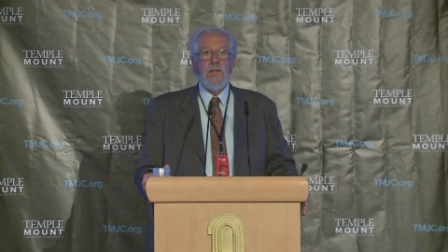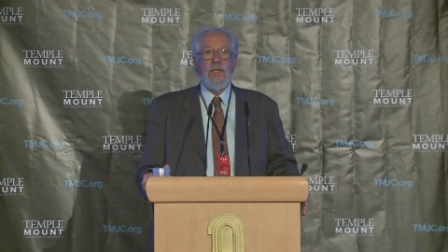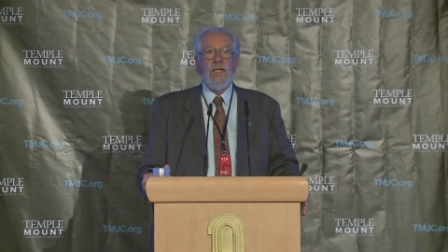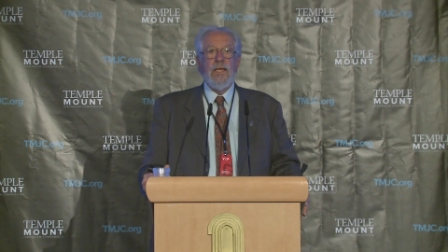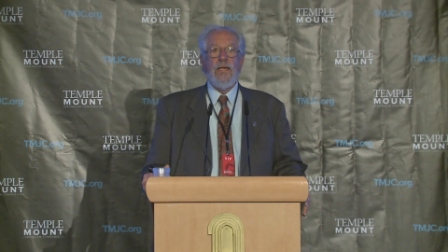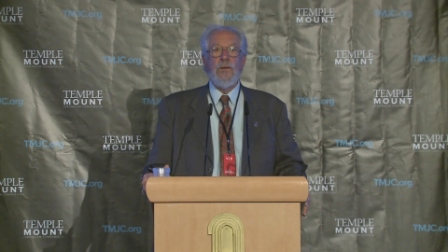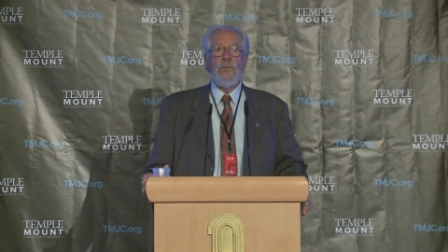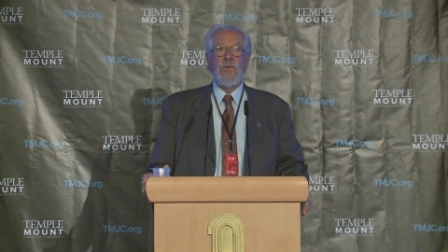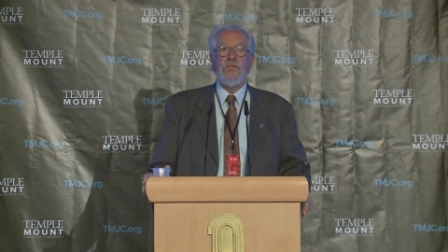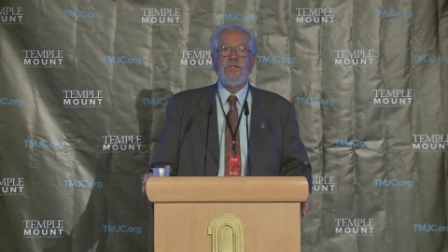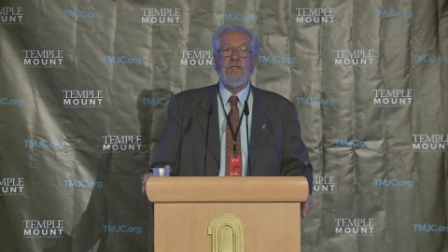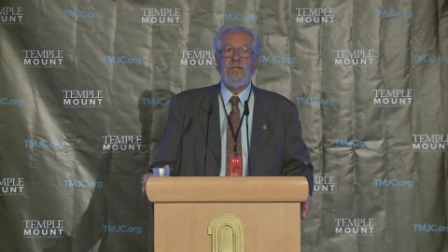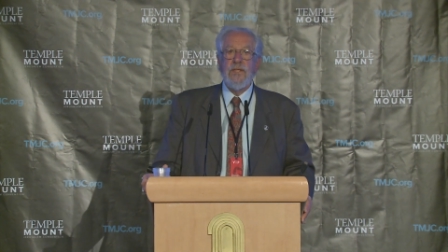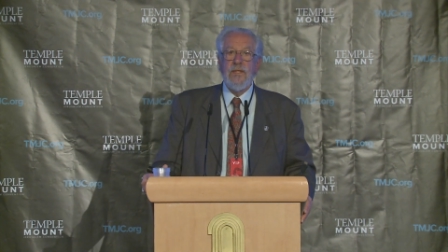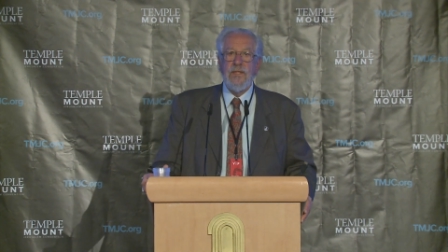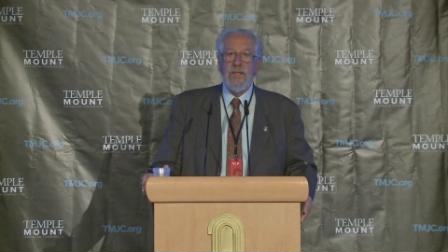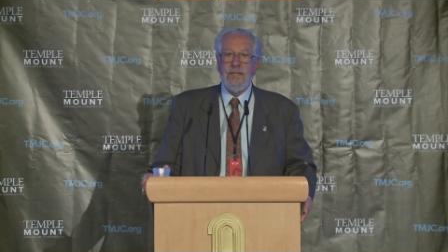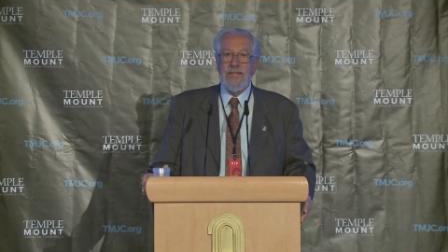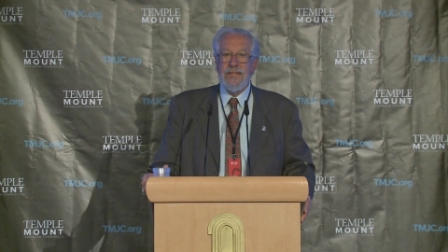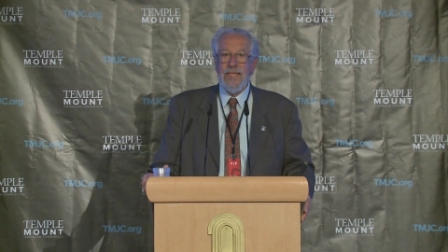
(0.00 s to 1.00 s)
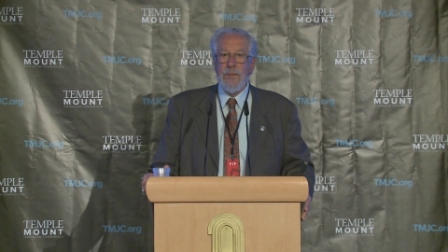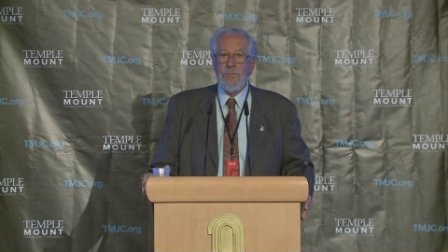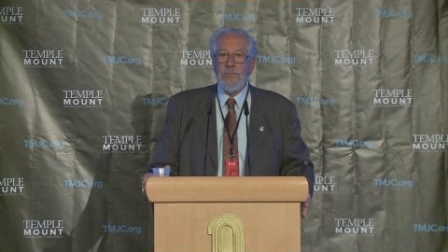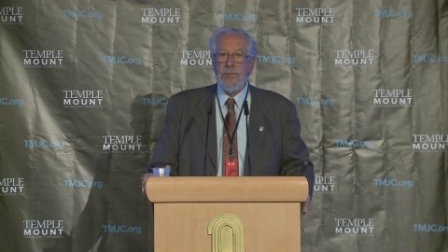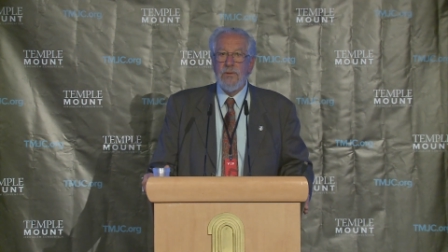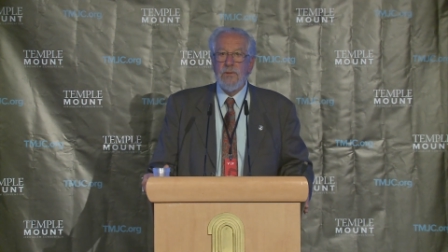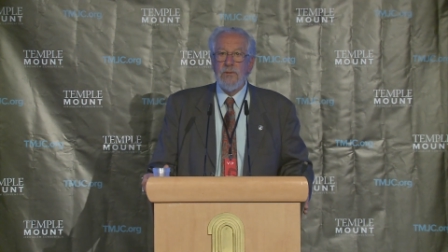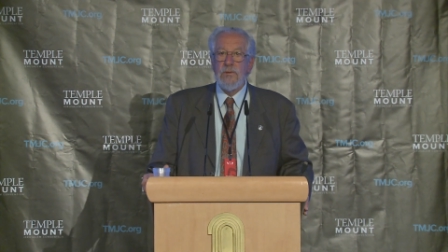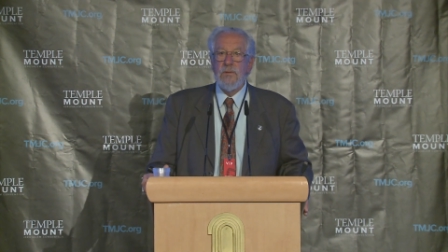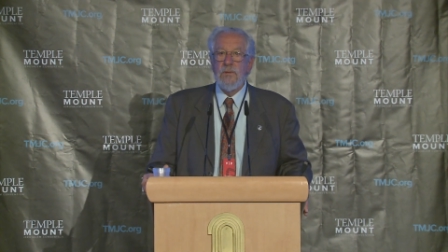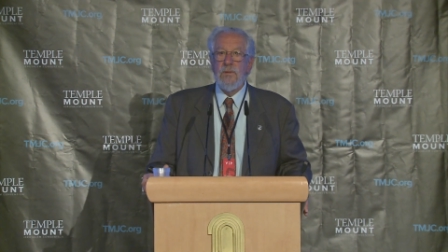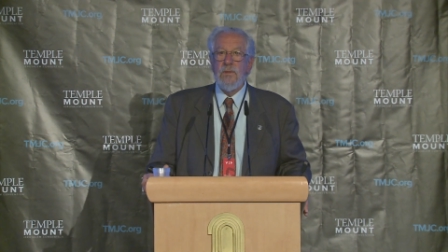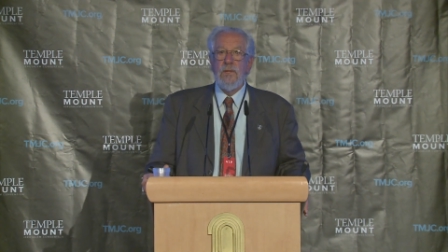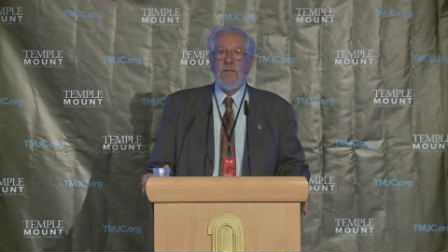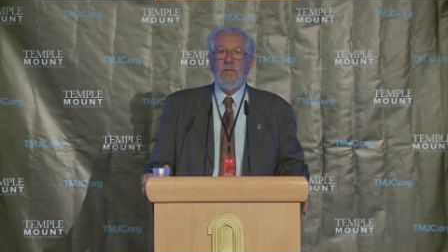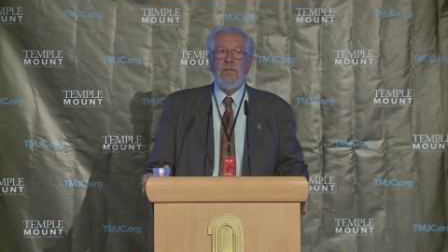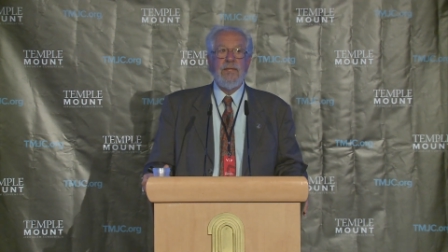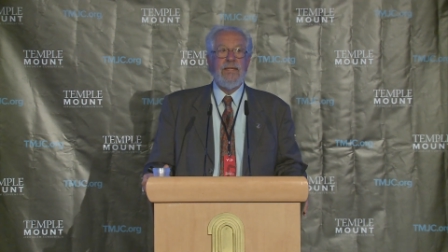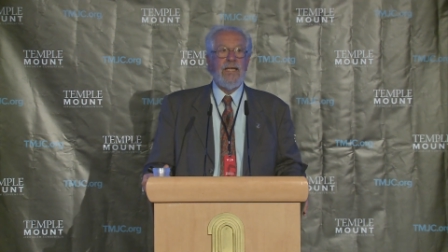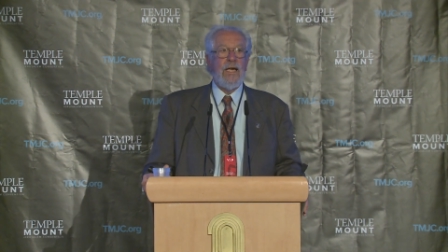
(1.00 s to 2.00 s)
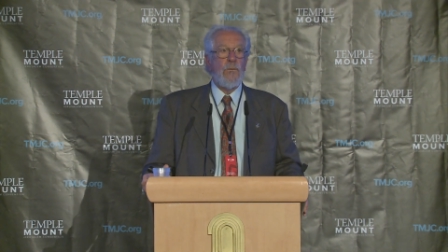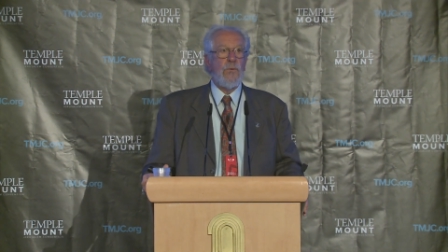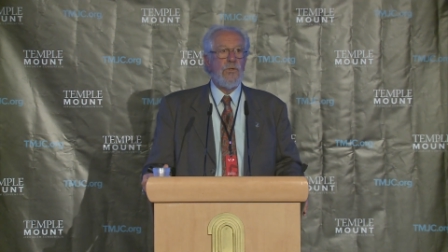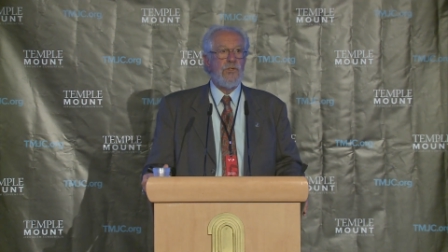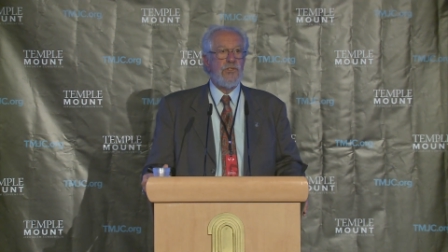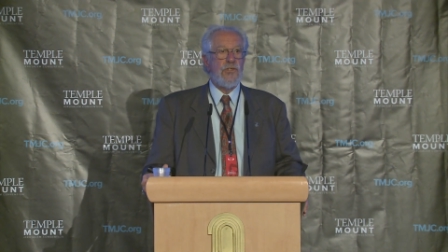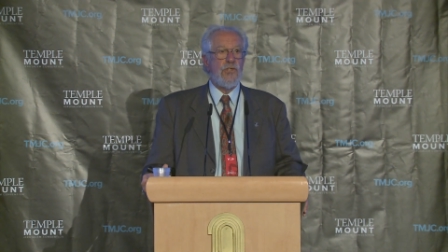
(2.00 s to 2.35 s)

It was the temple that was